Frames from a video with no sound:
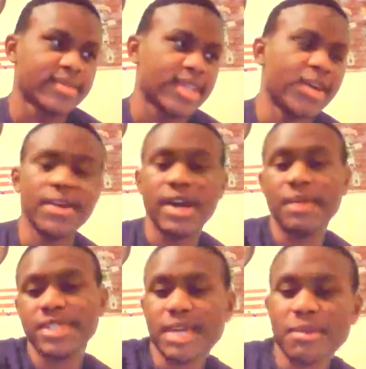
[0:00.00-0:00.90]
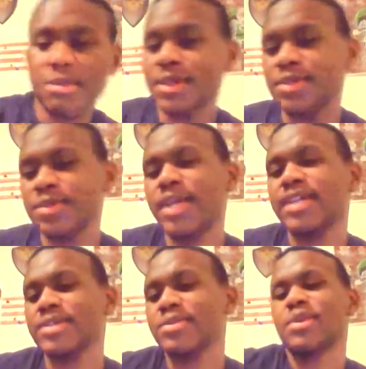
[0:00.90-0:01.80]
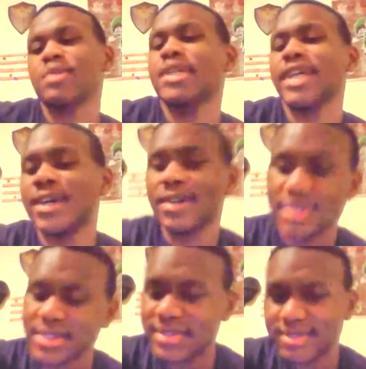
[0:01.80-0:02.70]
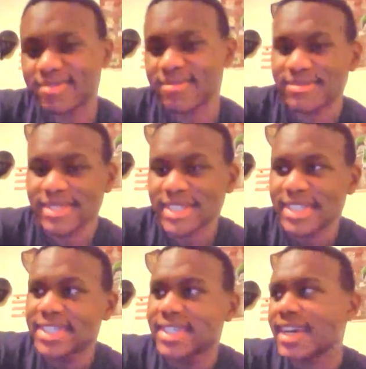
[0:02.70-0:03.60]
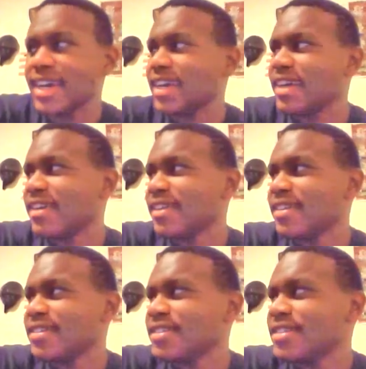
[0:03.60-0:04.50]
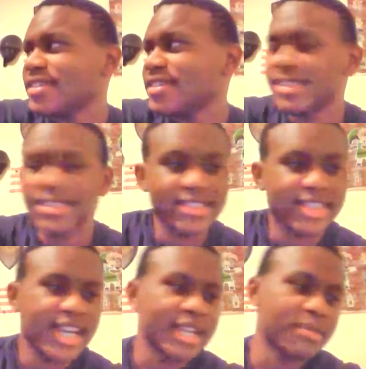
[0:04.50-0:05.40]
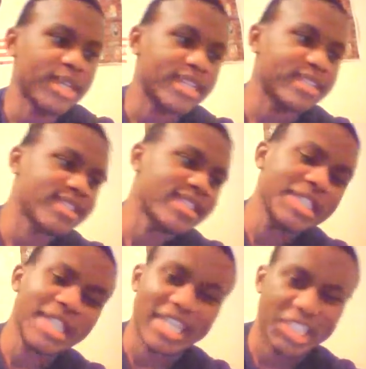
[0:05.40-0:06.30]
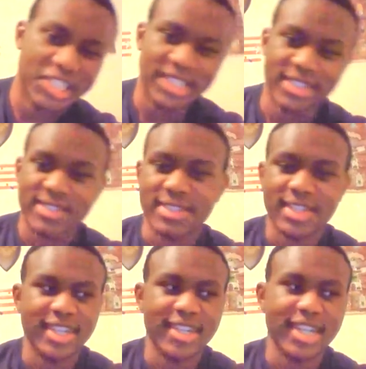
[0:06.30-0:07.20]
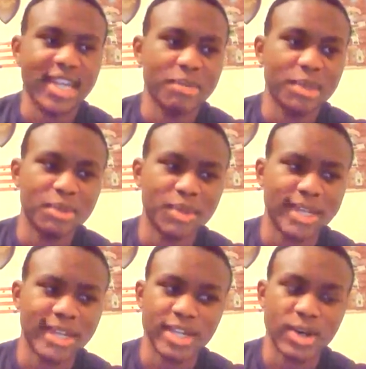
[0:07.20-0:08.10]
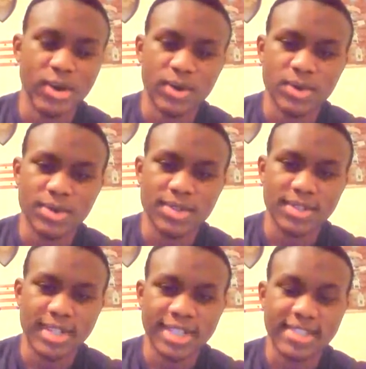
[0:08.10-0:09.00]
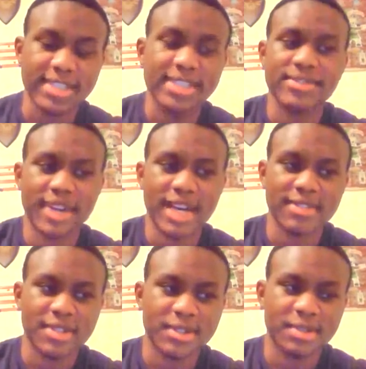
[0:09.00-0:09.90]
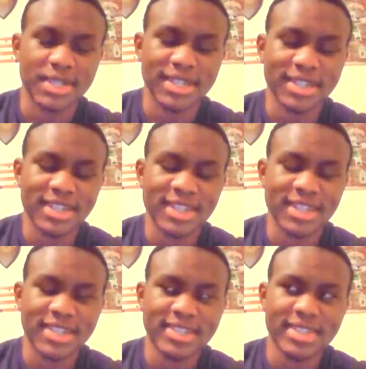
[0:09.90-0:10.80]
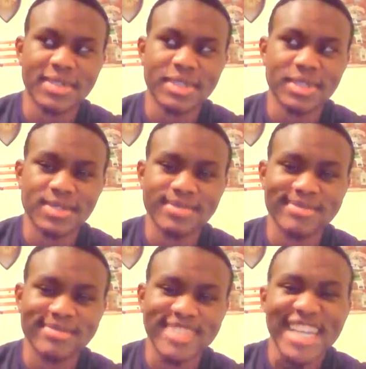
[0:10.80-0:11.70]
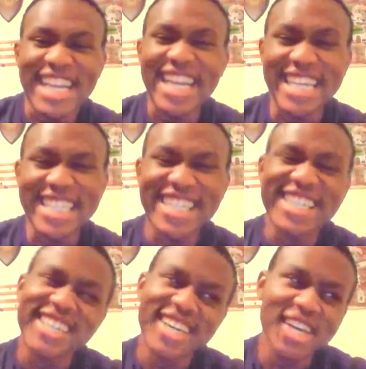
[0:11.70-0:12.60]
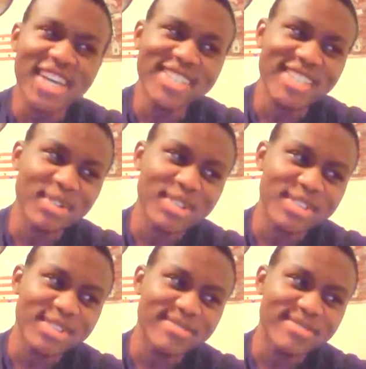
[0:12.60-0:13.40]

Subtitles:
I don't know. I'm the type of person who likes it warm in the house. And that can be clashing. Like, a lot of people like it cold. Like, 65 cold. I'm like, 72. 72.